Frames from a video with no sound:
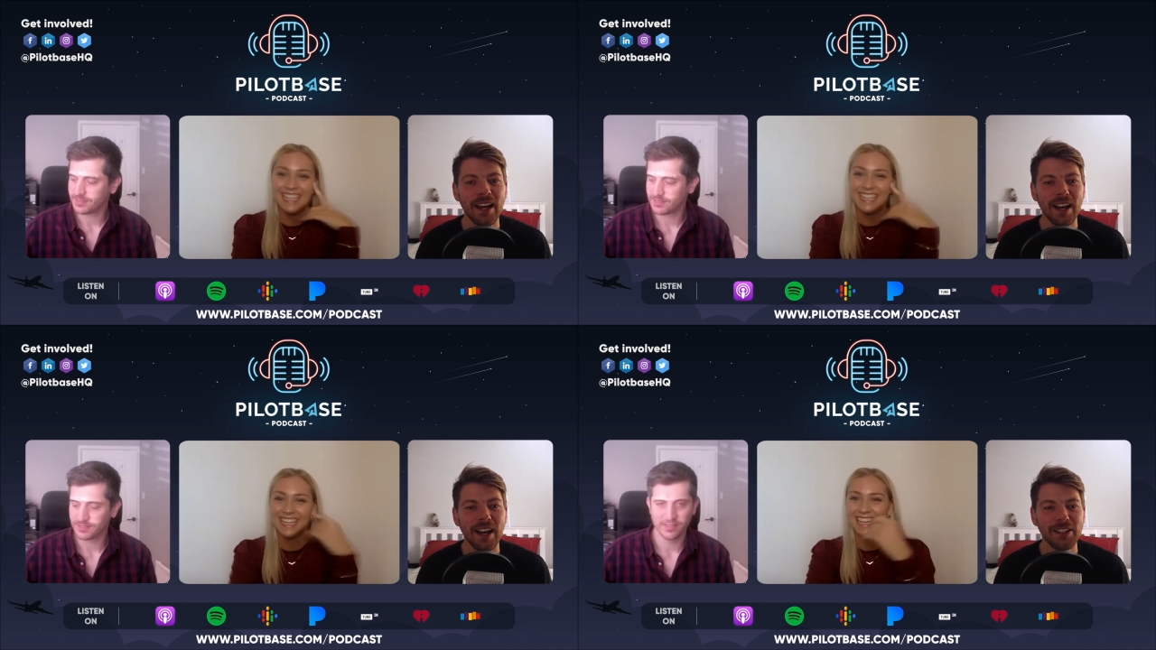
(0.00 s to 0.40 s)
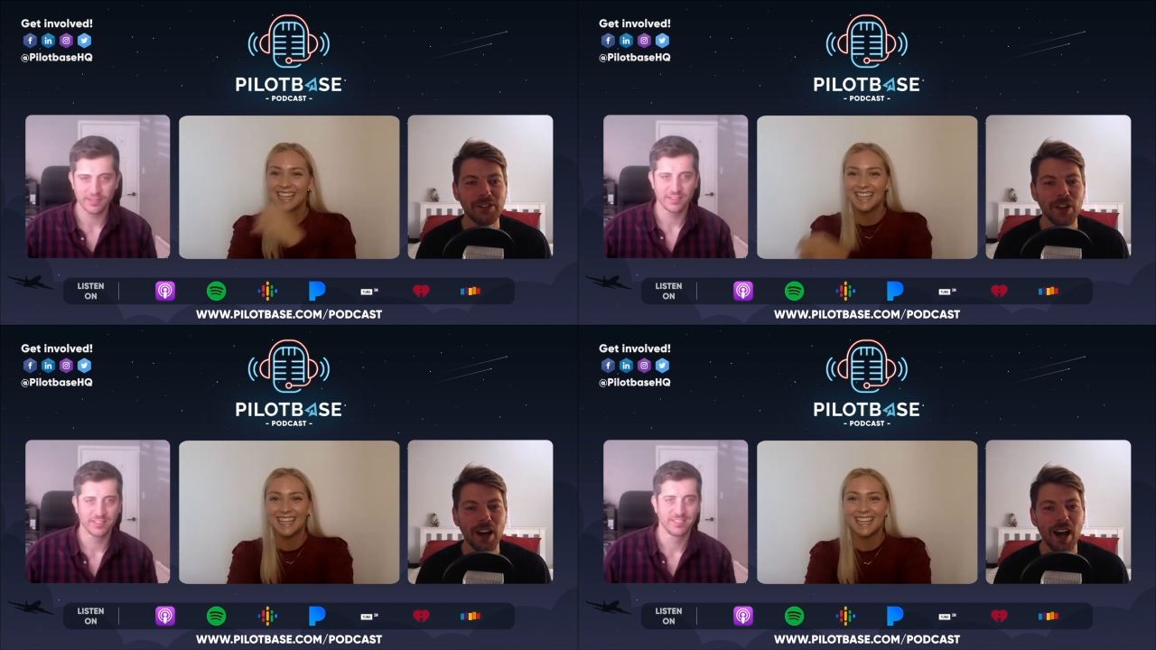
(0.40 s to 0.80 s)
Speaker 1: and you've
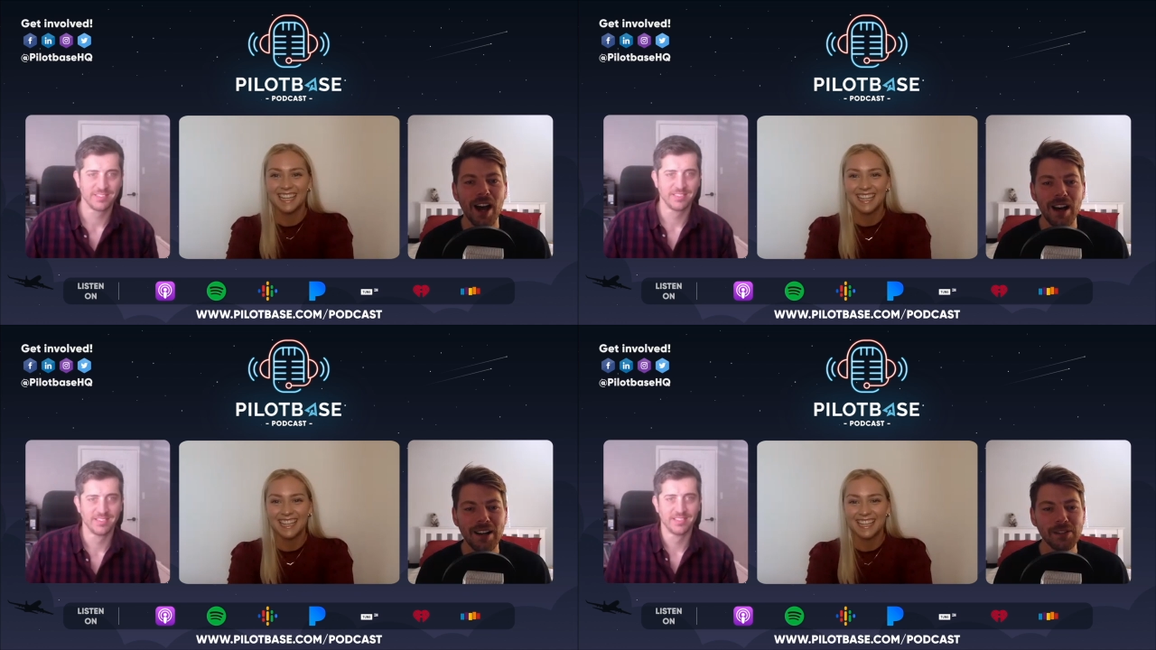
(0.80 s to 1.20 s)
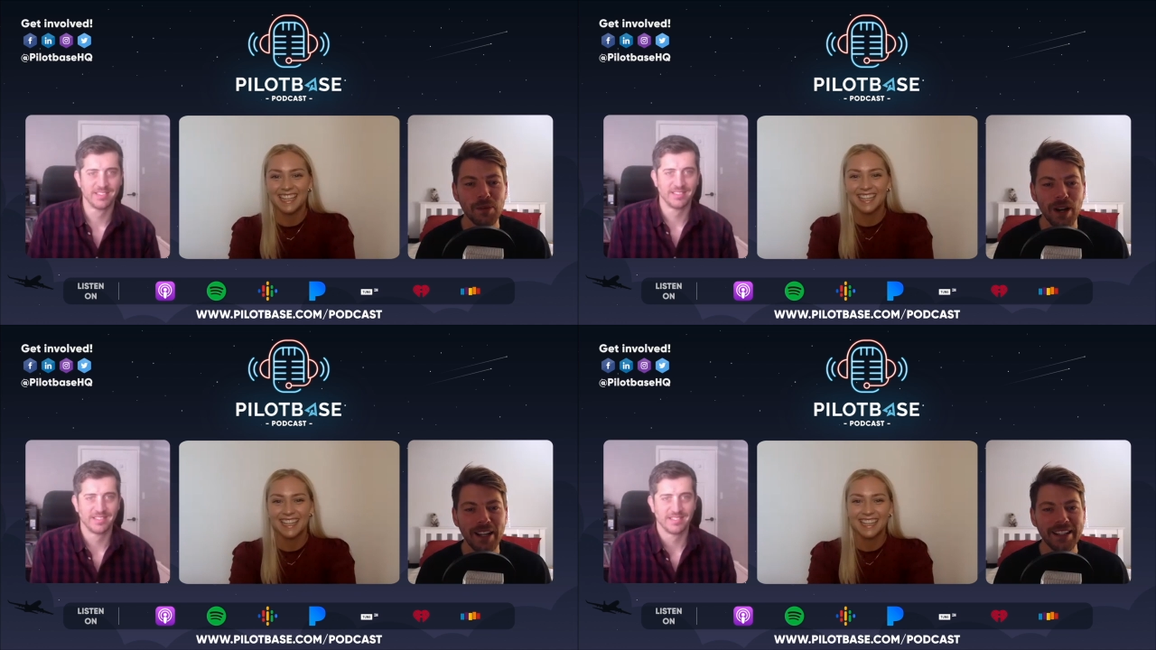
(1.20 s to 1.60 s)
got a
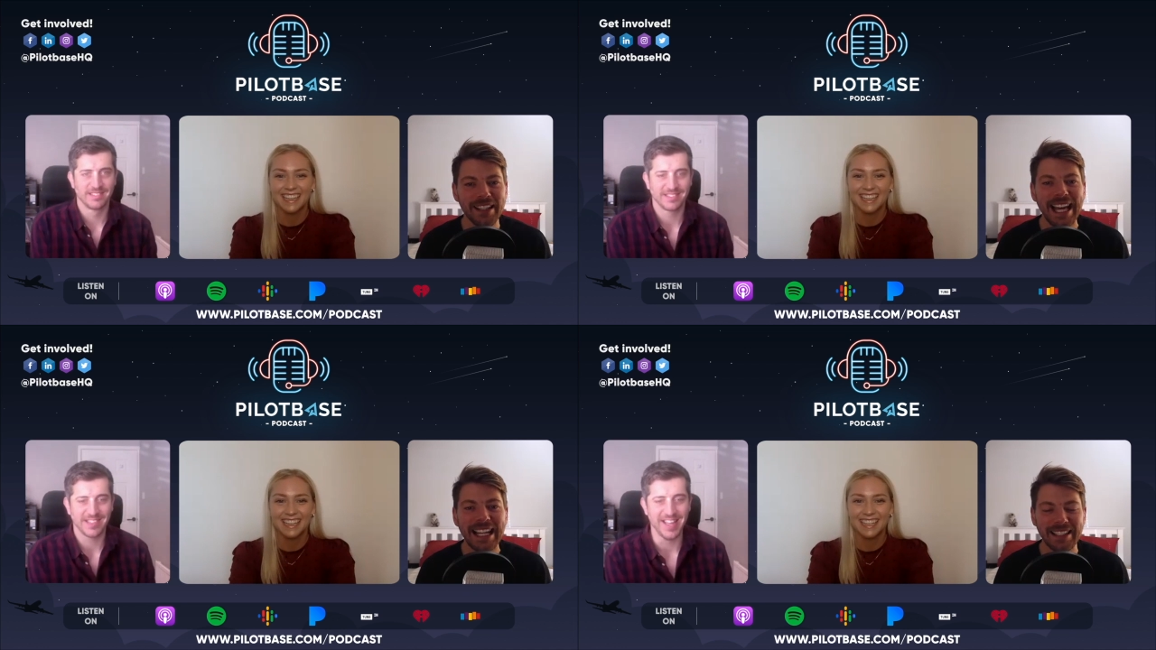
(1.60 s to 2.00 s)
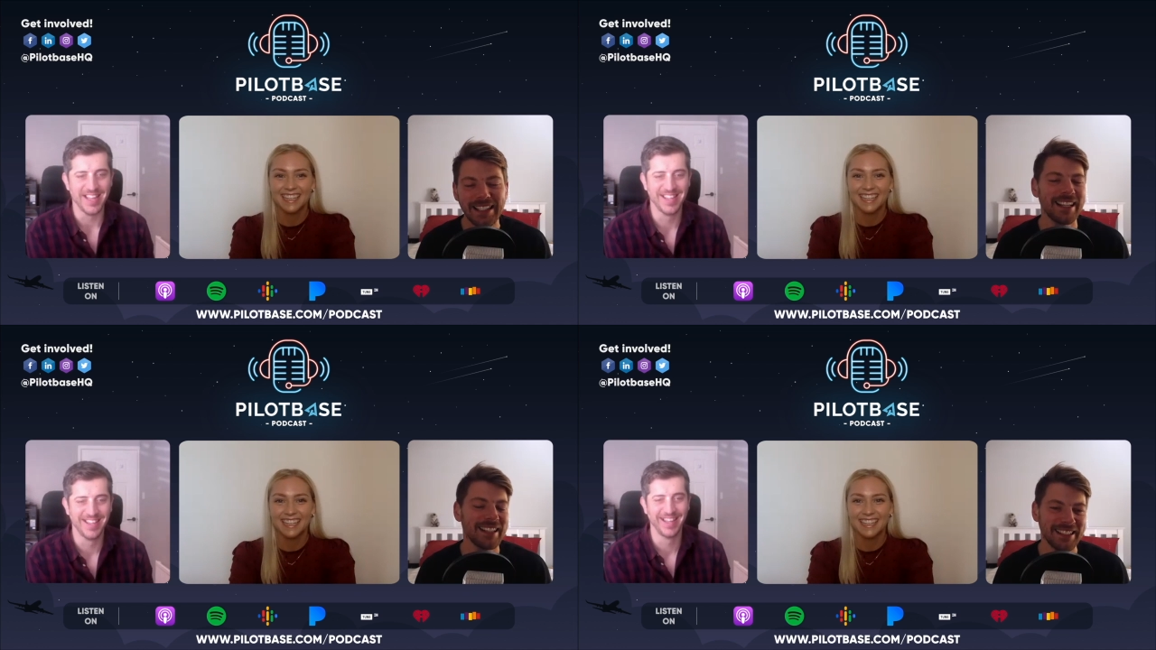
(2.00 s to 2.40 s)
hardwired
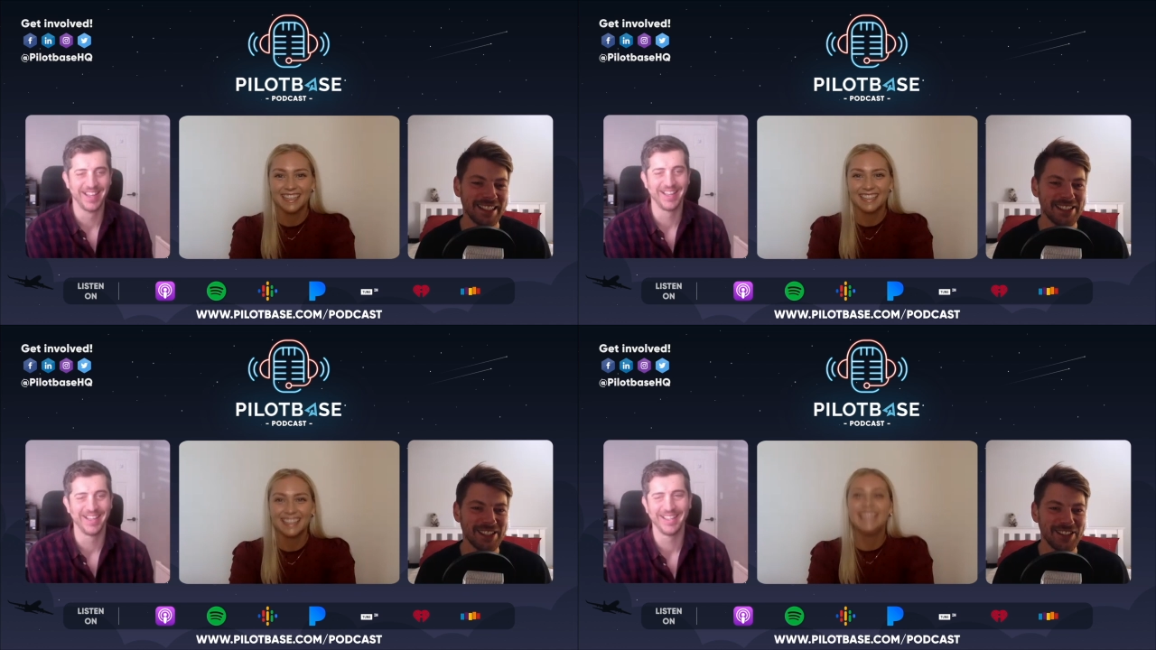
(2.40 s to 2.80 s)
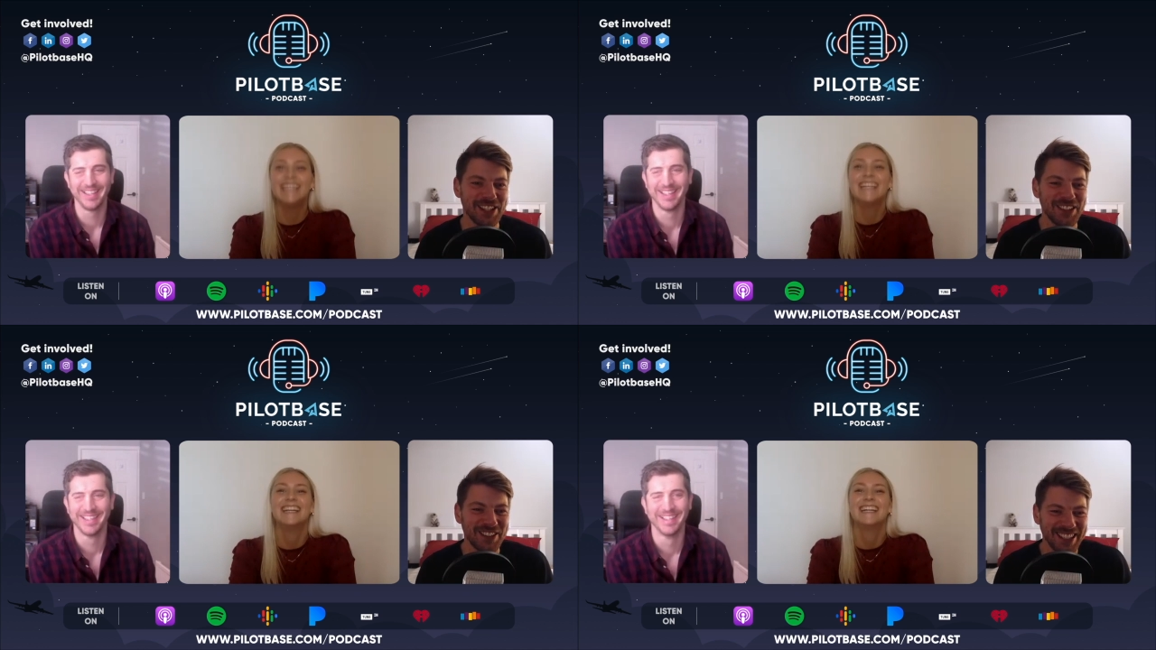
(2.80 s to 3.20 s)
landline, so
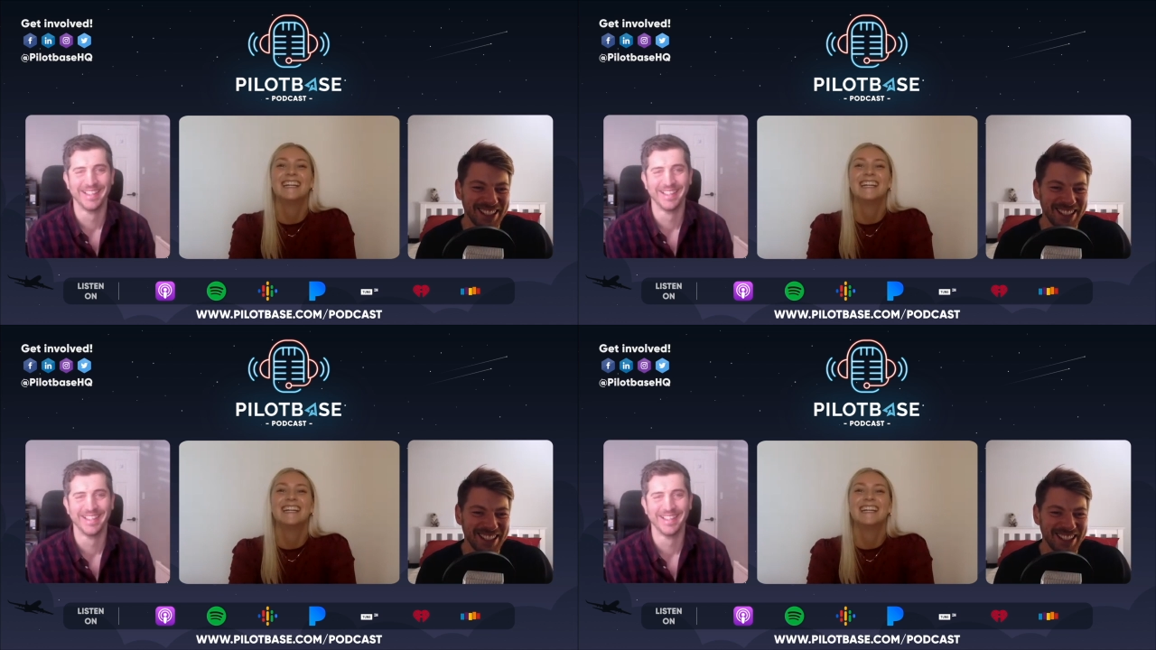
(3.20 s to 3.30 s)
you can.